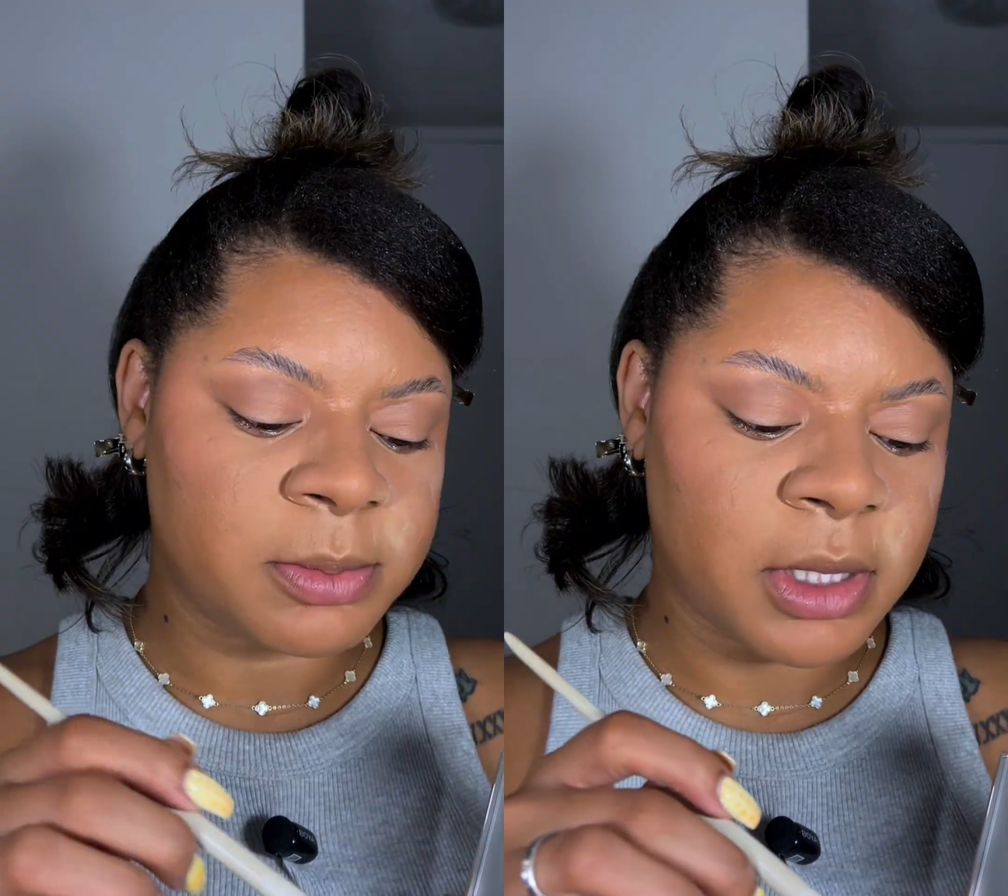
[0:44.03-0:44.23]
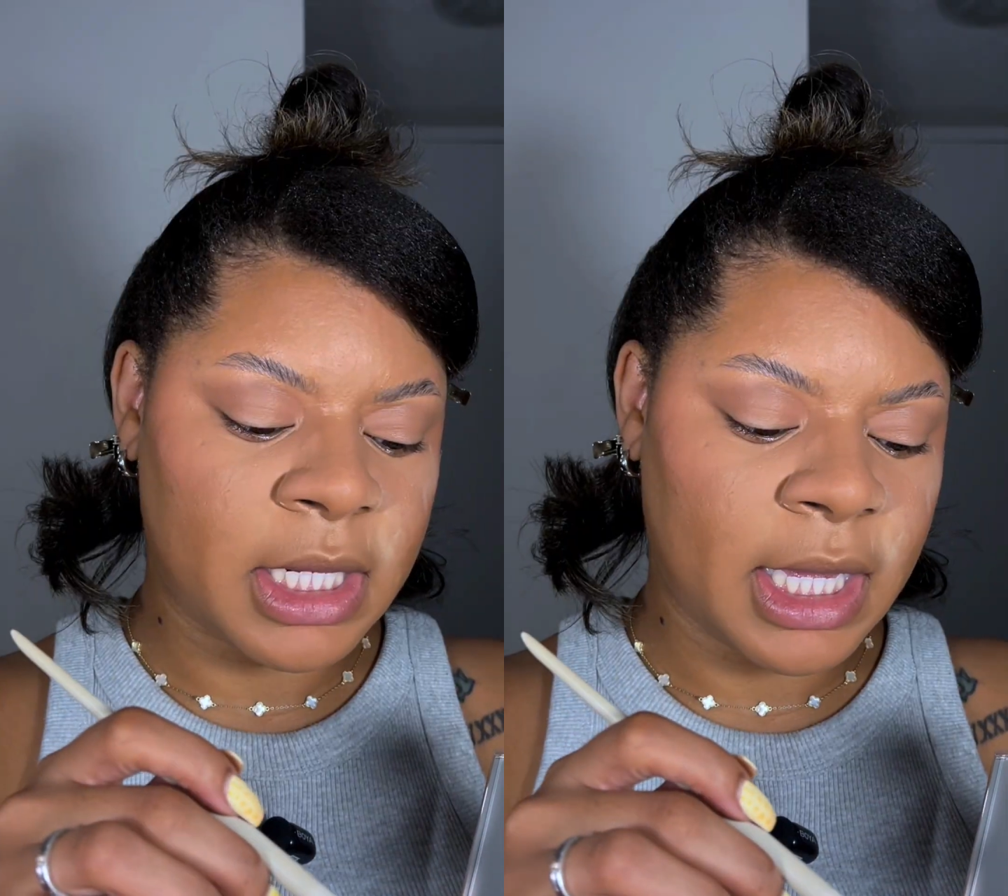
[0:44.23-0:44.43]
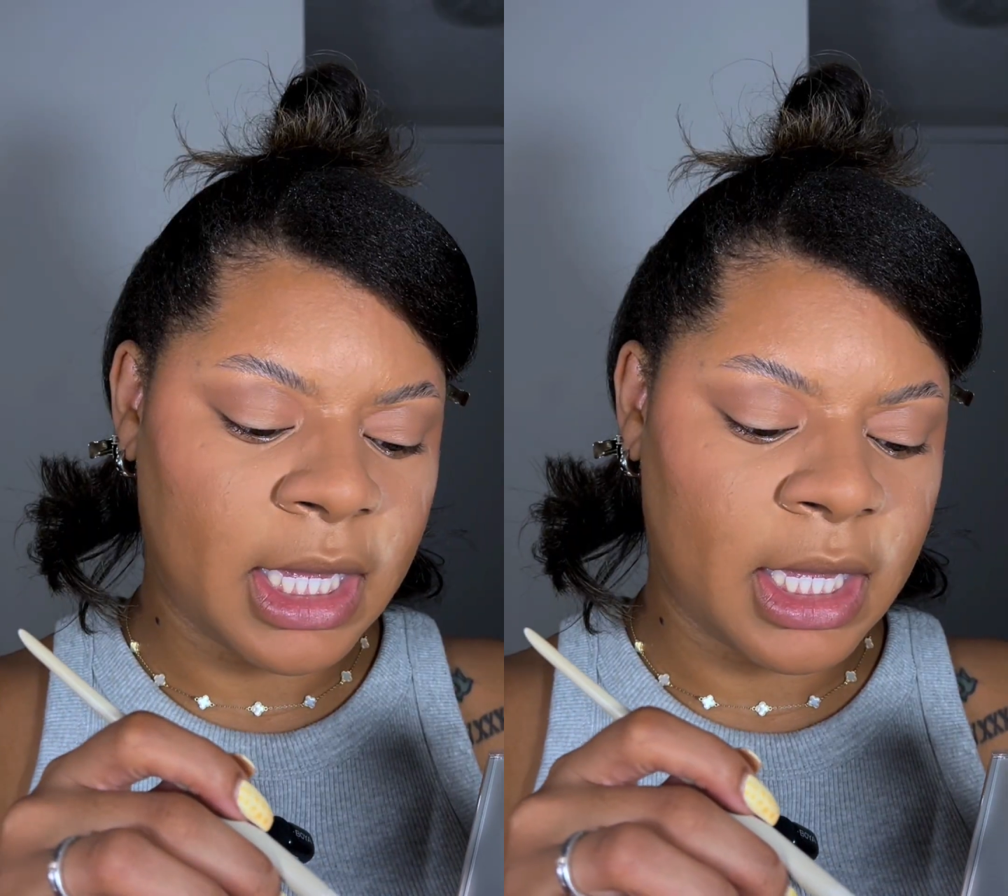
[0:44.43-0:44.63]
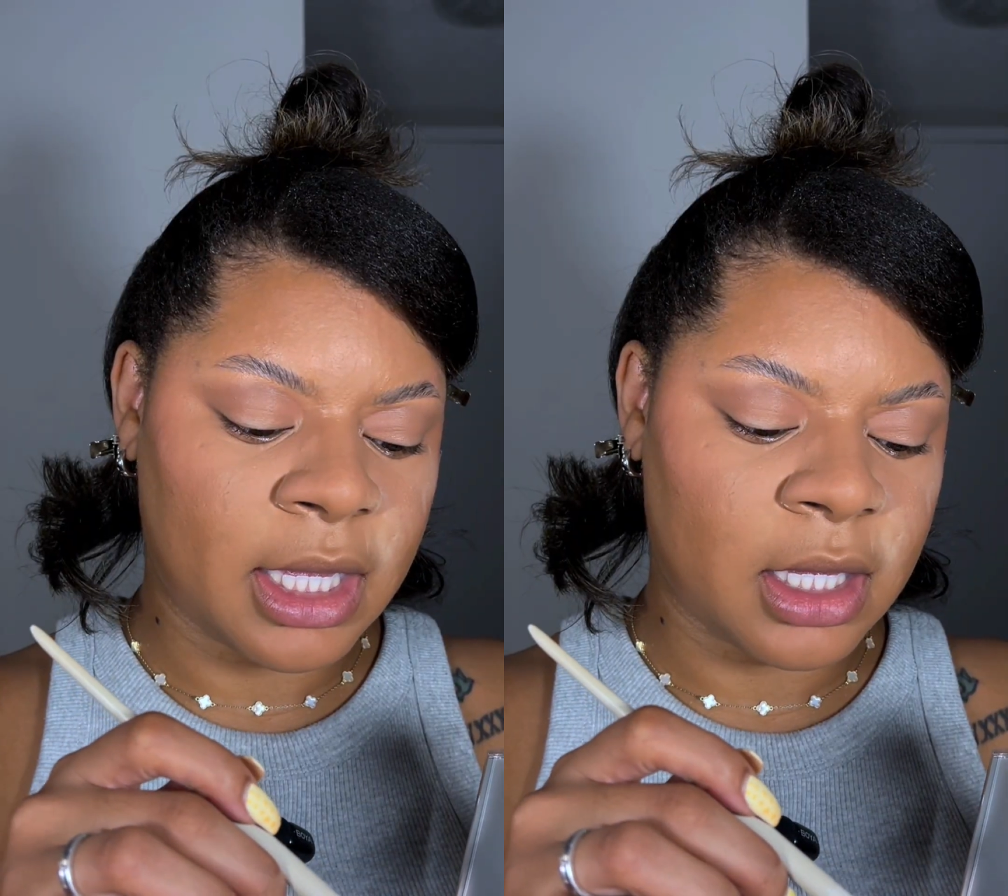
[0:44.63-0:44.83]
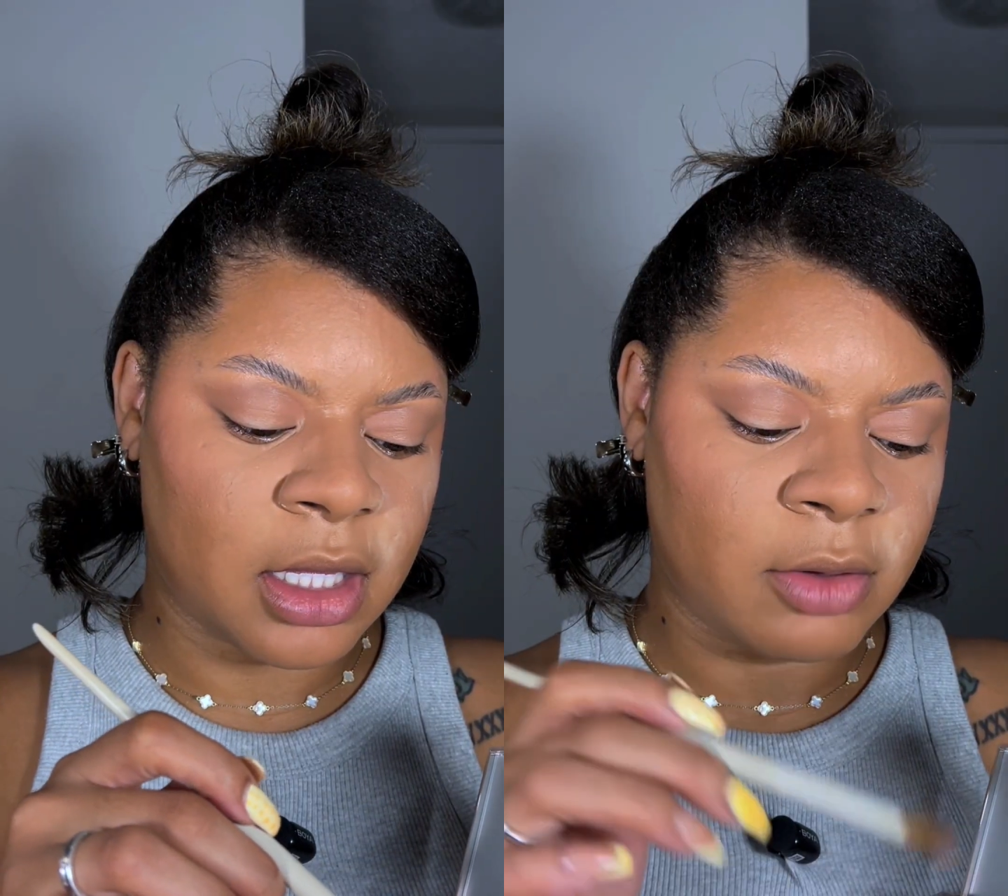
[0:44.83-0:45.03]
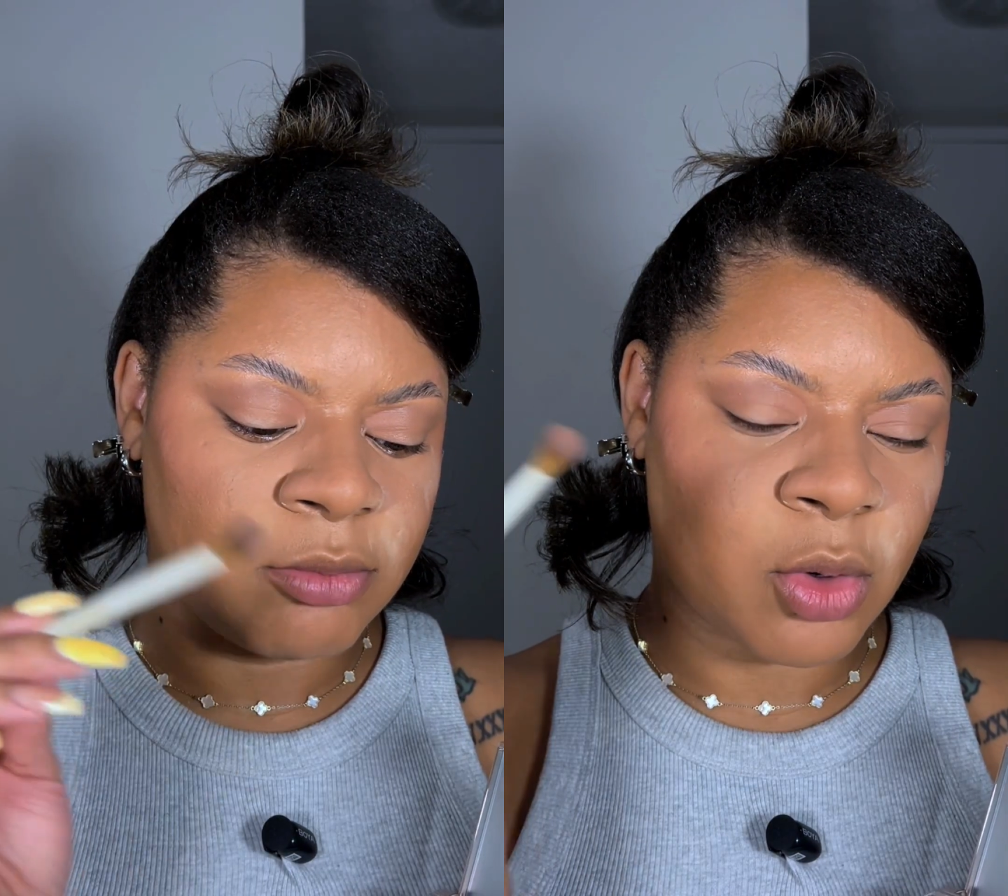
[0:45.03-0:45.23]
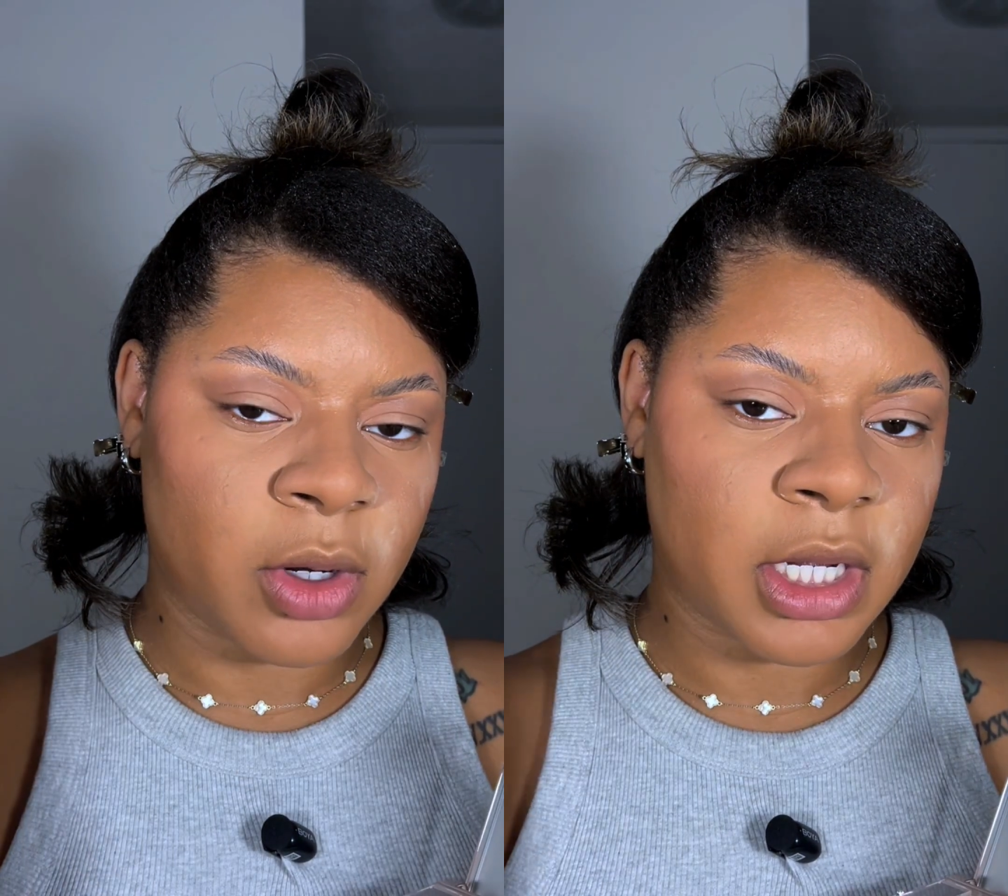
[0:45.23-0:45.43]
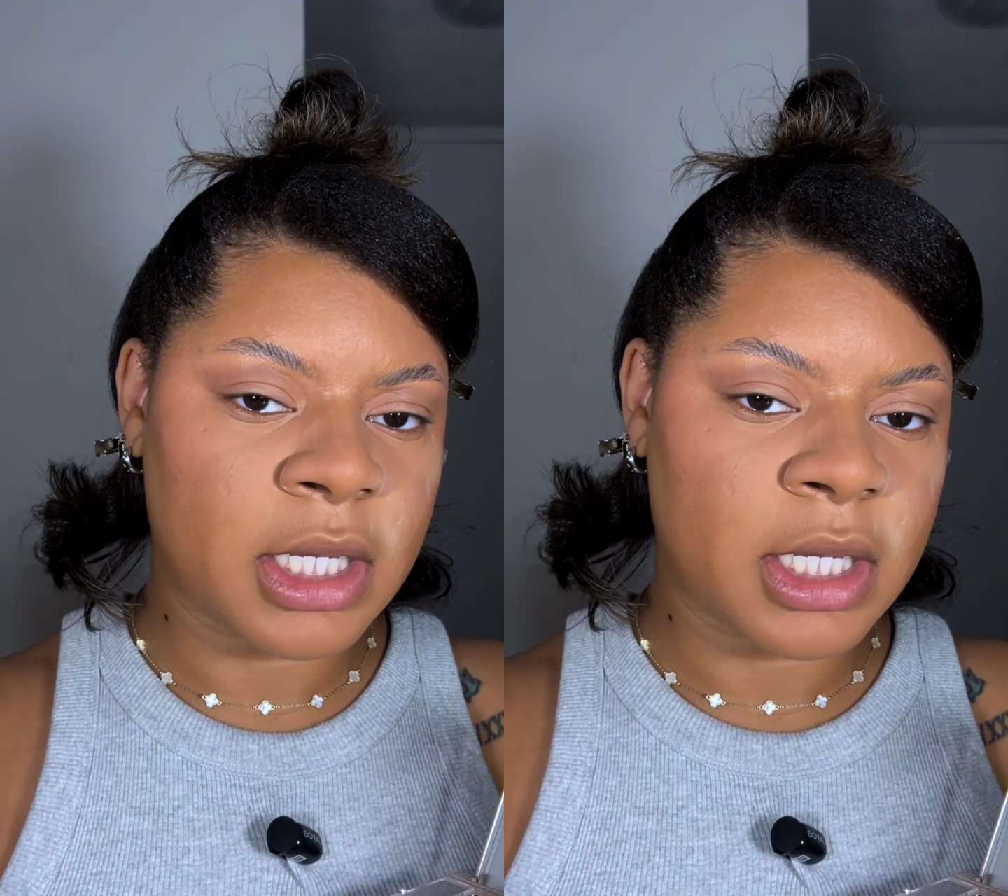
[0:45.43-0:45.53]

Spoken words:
but a more